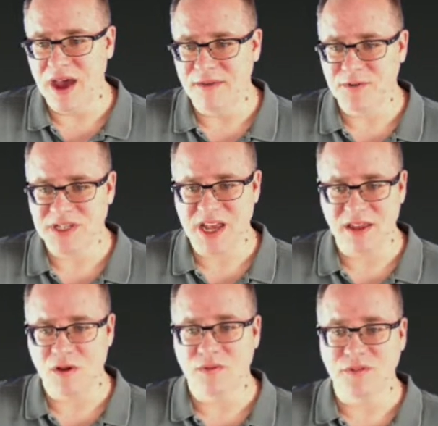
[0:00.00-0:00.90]
for telling
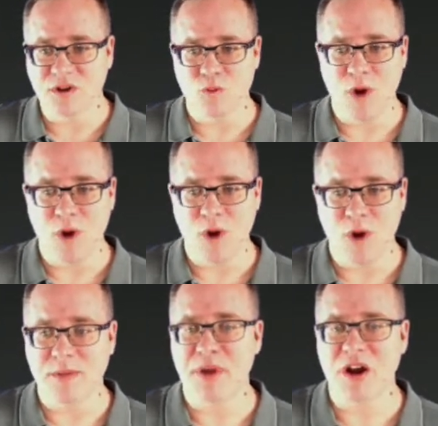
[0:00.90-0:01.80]
ColdFusion where to
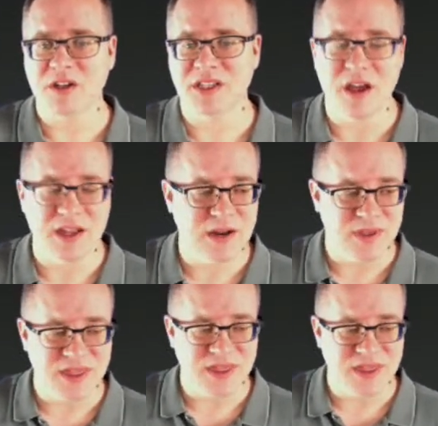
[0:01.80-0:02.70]
parse the content
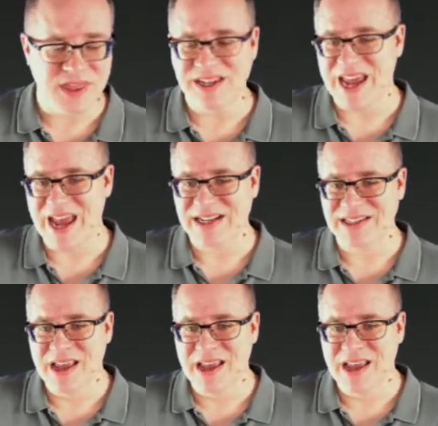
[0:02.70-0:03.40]
within the tags.